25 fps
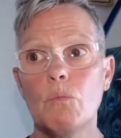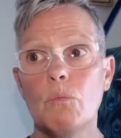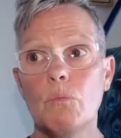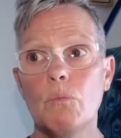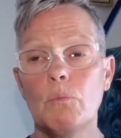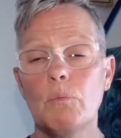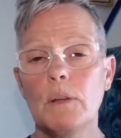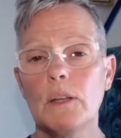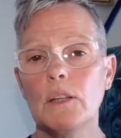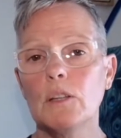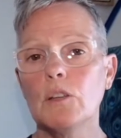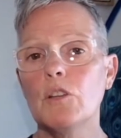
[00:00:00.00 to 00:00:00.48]

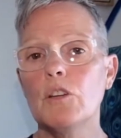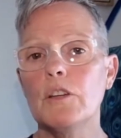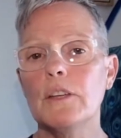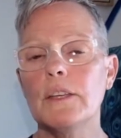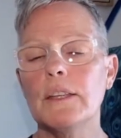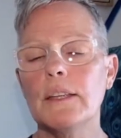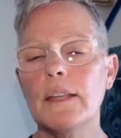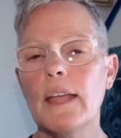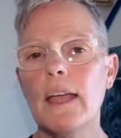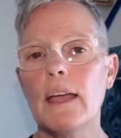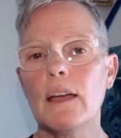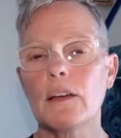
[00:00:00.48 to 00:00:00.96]
but
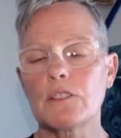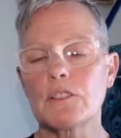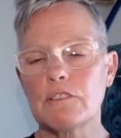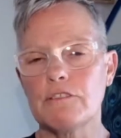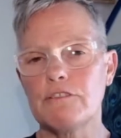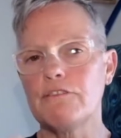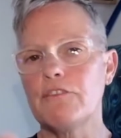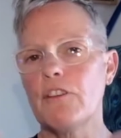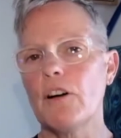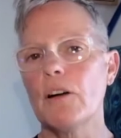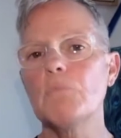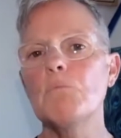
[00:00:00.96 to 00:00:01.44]
learning how to
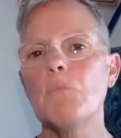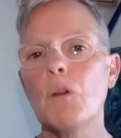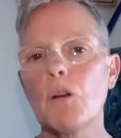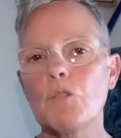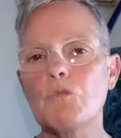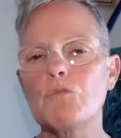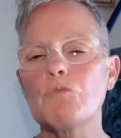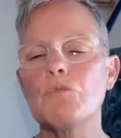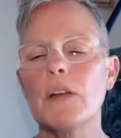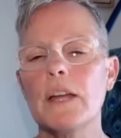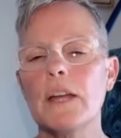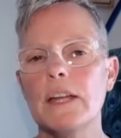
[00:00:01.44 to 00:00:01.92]
find my
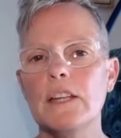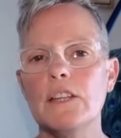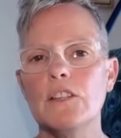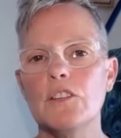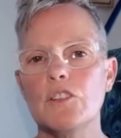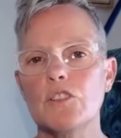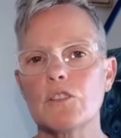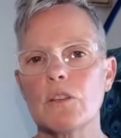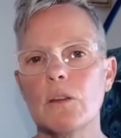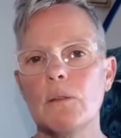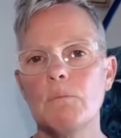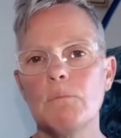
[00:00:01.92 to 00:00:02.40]

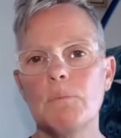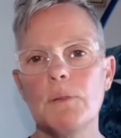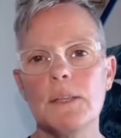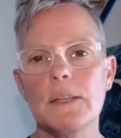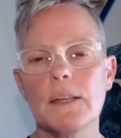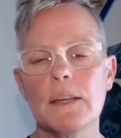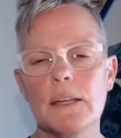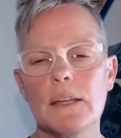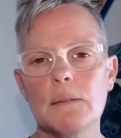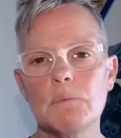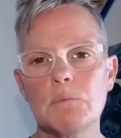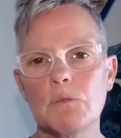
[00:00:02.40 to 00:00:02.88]
range and be
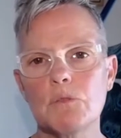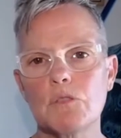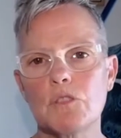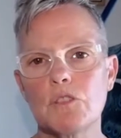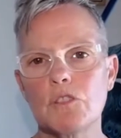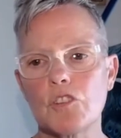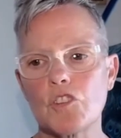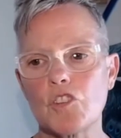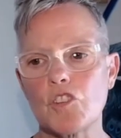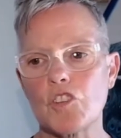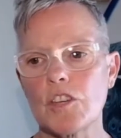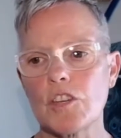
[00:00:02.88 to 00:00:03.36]
able to
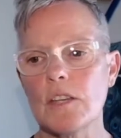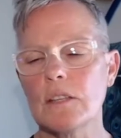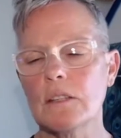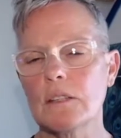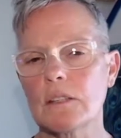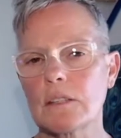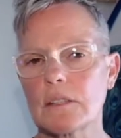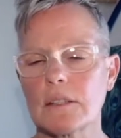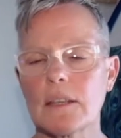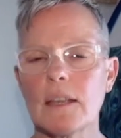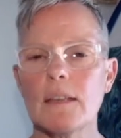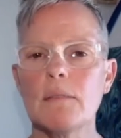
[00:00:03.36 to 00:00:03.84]
share the
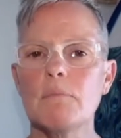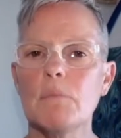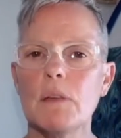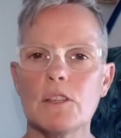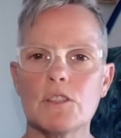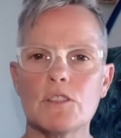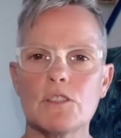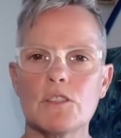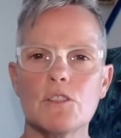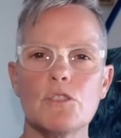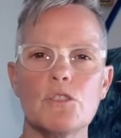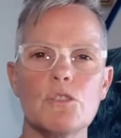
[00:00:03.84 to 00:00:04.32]
same
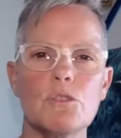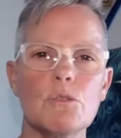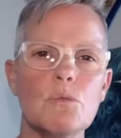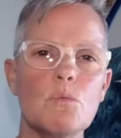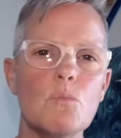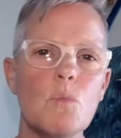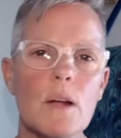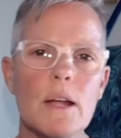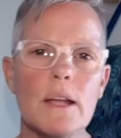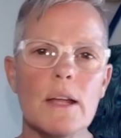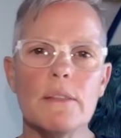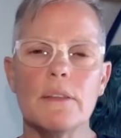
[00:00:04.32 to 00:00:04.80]
message in a
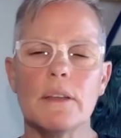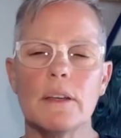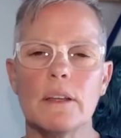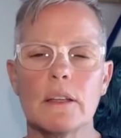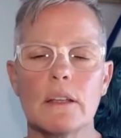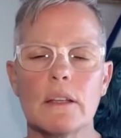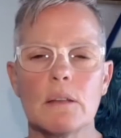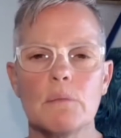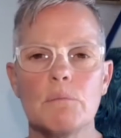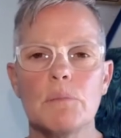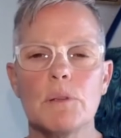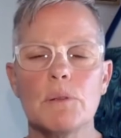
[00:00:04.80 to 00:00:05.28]
way that it
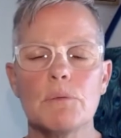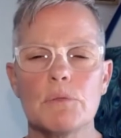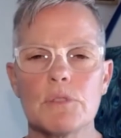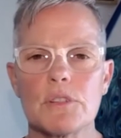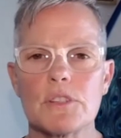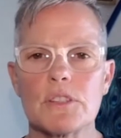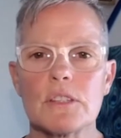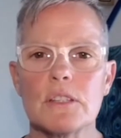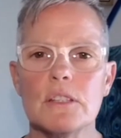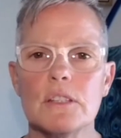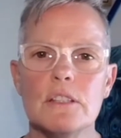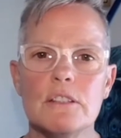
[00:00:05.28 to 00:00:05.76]
can be
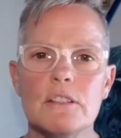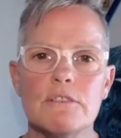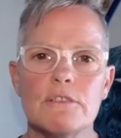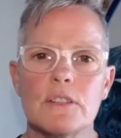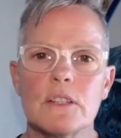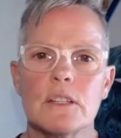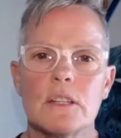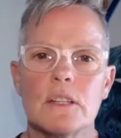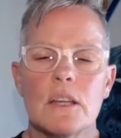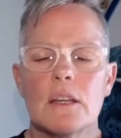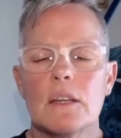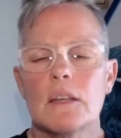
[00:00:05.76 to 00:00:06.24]
received
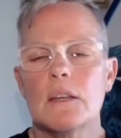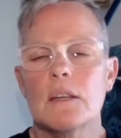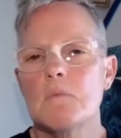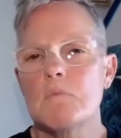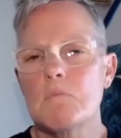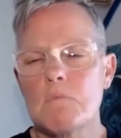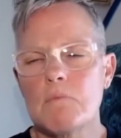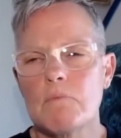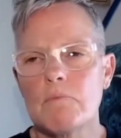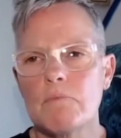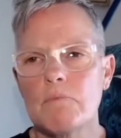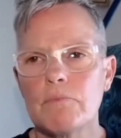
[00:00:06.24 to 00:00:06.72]

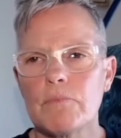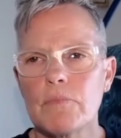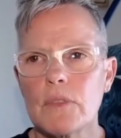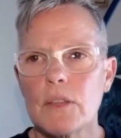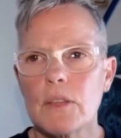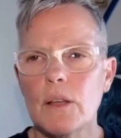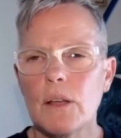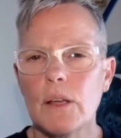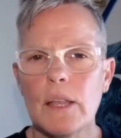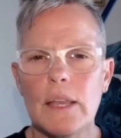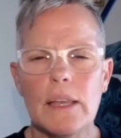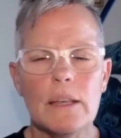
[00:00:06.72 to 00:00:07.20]

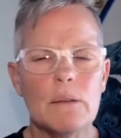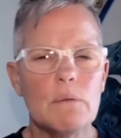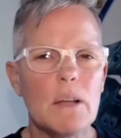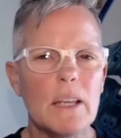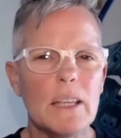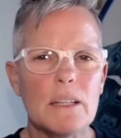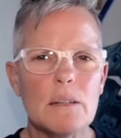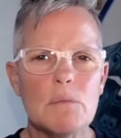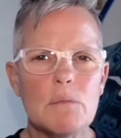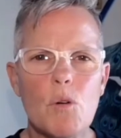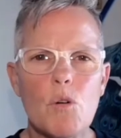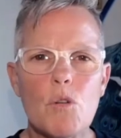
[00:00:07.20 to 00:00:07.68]
in,
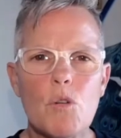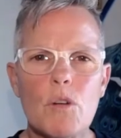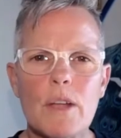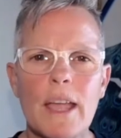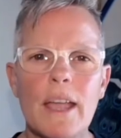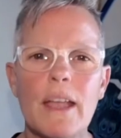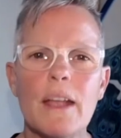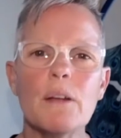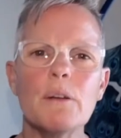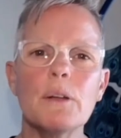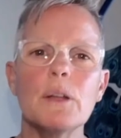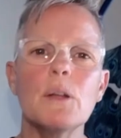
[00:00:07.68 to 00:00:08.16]
in a more
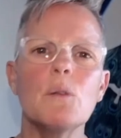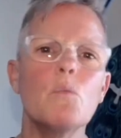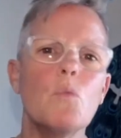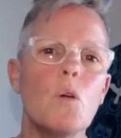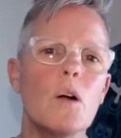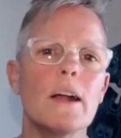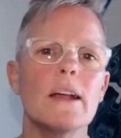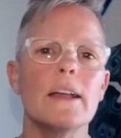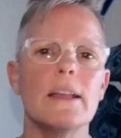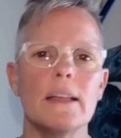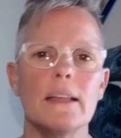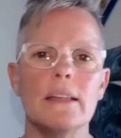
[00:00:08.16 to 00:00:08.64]
caring
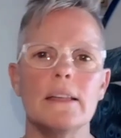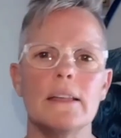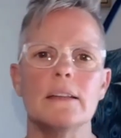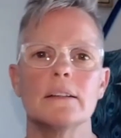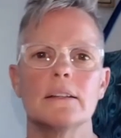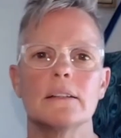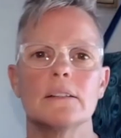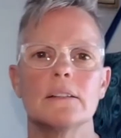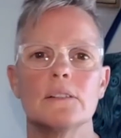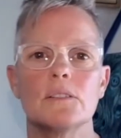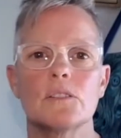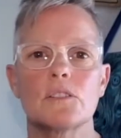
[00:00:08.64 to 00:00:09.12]
way.
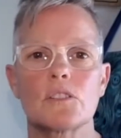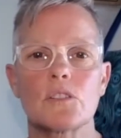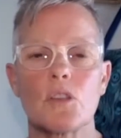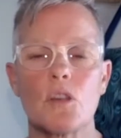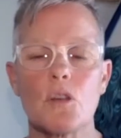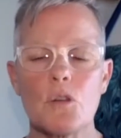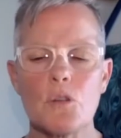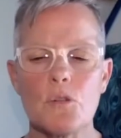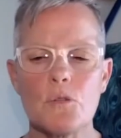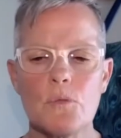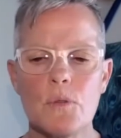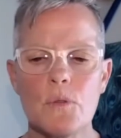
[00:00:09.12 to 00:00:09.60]

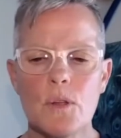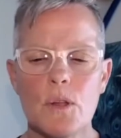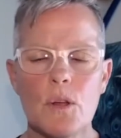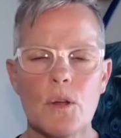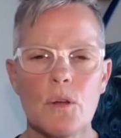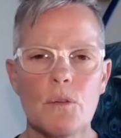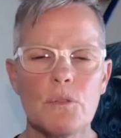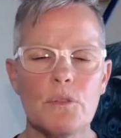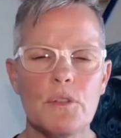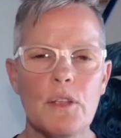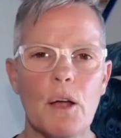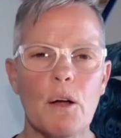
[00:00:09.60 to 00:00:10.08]
So,
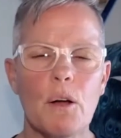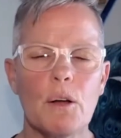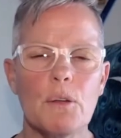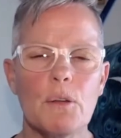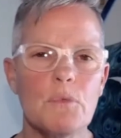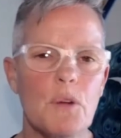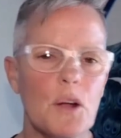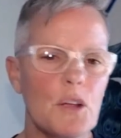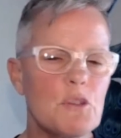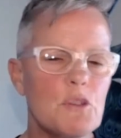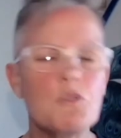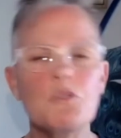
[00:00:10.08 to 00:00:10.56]
you know, I,
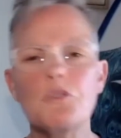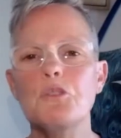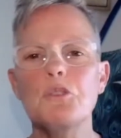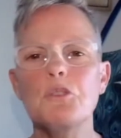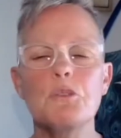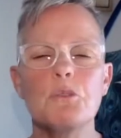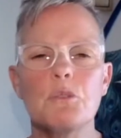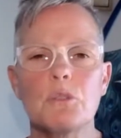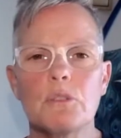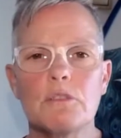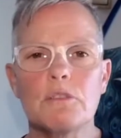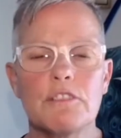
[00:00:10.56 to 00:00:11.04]
I
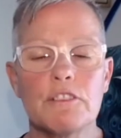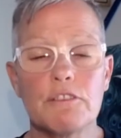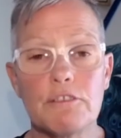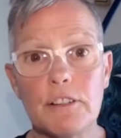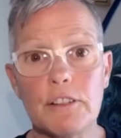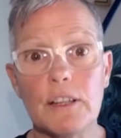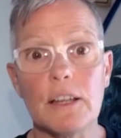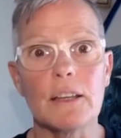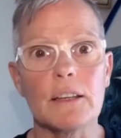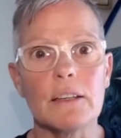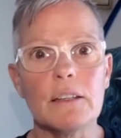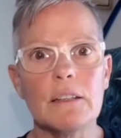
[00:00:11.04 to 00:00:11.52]
Googled for
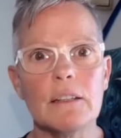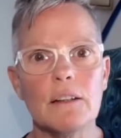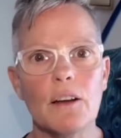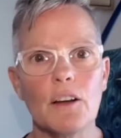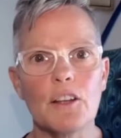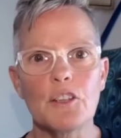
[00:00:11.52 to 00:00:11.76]
fun, I